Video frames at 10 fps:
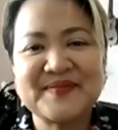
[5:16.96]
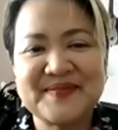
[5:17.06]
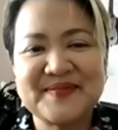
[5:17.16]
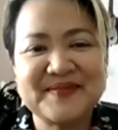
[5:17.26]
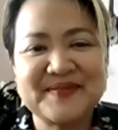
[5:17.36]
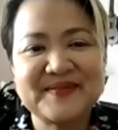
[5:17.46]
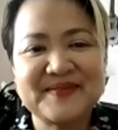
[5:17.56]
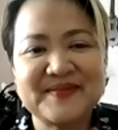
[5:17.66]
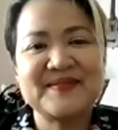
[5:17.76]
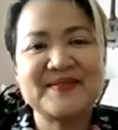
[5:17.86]

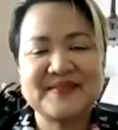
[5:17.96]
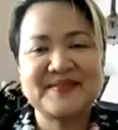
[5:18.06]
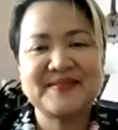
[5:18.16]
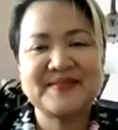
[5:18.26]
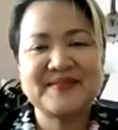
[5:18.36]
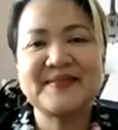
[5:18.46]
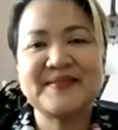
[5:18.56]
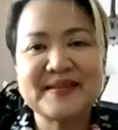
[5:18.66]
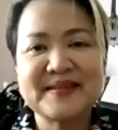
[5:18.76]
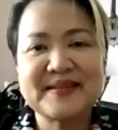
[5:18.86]

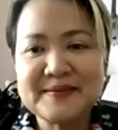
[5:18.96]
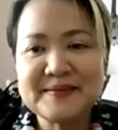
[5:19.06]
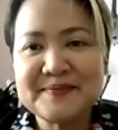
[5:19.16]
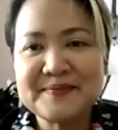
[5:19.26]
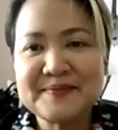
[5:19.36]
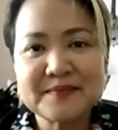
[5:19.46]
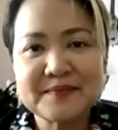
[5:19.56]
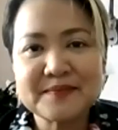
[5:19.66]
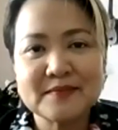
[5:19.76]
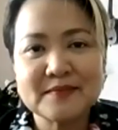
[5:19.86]

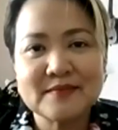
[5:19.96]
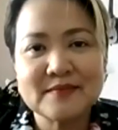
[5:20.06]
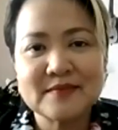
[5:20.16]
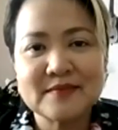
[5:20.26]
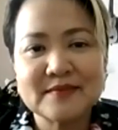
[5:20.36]
[no speech]